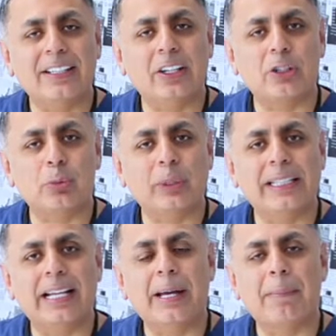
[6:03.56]
touch
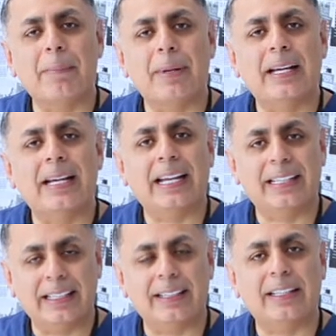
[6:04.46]
with them
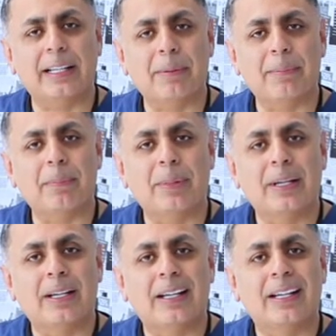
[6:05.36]
and let them
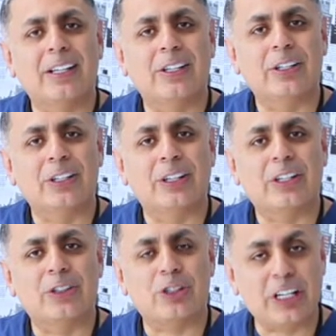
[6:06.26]

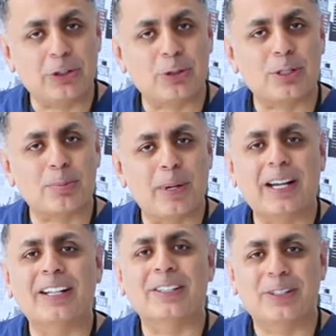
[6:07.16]
change your
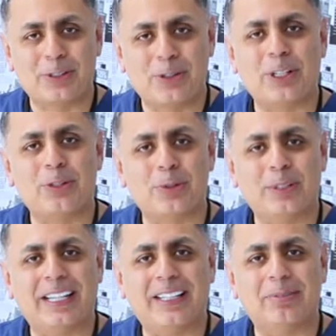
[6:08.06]
smile, change your
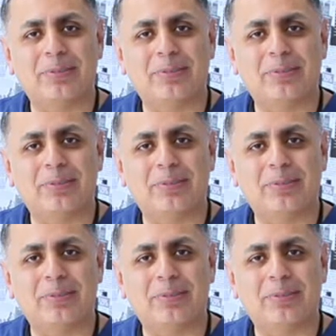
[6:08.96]
life.